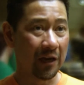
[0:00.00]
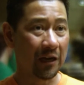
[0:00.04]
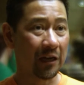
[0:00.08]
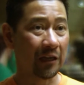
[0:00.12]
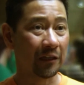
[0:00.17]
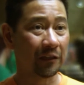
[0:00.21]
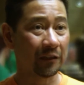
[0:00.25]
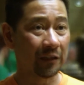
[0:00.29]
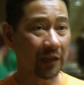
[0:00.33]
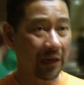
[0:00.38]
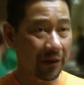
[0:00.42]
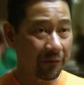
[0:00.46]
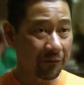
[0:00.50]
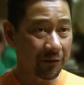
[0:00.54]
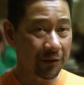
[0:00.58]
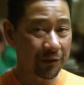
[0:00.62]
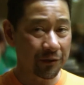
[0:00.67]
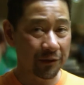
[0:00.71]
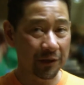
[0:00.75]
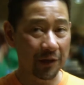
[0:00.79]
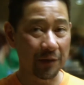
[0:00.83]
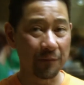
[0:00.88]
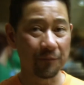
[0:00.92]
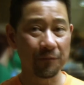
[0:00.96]
and
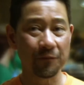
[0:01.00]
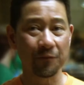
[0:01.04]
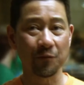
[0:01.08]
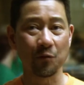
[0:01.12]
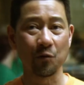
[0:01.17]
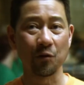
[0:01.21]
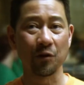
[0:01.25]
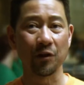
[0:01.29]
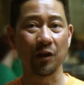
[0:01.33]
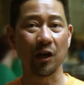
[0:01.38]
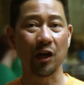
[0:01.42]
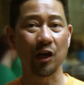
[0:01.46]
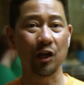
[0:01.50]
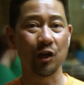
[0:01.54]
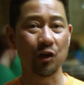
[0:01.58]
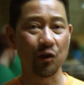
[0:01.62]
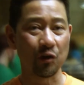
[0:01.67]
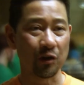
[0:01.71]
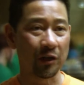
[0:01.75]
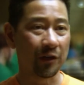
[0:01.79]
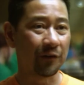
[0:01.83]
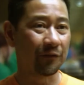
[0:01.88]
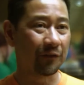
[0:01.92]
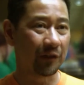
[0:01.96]
leverage them for the
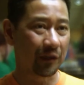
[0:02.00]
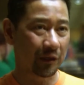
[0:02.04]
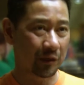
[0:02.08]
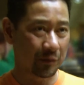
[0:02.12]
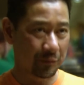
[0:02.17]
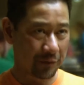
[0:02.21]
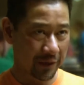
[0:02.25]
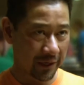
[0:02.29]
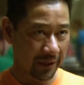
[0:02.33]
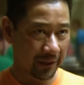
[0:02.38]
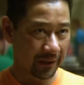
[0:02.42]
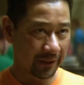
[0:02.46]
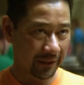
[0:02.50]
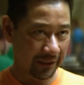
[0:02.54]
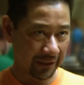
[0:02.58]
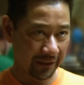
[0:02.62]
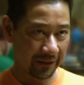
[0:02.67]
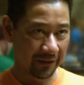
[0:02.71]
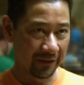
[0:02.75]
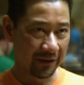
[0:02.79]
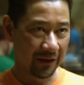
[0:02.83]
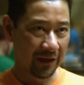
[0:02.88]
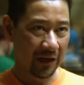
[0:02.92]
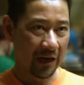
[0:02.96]
good of the community.
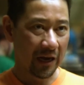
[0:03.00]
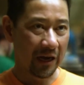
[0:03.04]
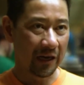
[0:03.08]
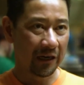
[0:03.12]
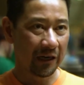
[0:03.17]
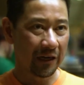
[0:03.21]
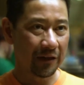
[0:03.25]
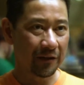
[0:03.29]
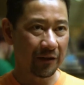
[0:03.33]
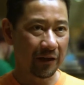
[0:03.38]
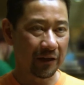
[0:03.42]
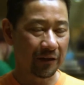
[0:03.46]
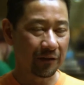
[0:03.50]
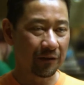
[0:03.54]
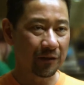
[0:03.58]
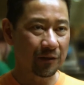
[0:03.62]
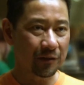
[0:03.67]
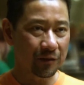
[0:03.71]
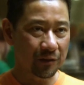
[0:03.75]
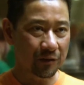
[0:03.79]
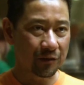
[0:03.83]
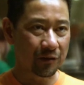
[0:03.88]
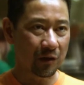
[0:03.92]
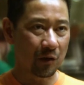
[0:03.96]
And I think
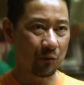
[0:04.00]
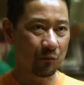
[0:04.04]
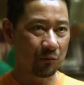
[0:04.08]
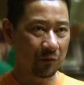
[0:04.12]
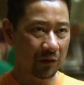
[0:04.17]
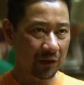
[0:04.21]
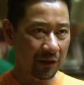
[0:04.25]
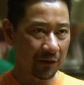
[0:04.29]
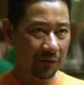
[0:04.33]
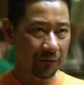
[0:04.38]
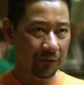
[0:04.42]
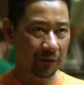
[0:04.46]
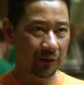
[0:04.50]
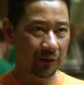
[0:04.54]
this is a wonderful